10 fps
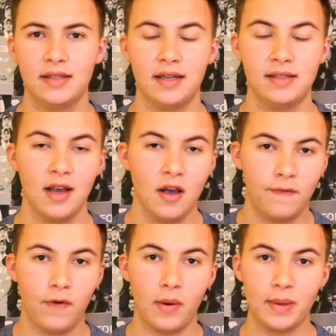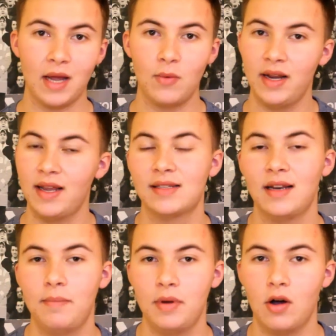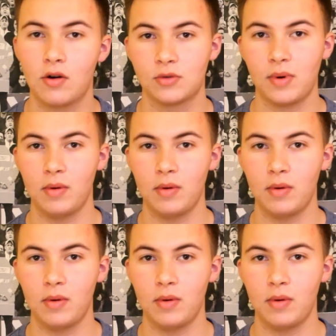and following that win against Olympiacos where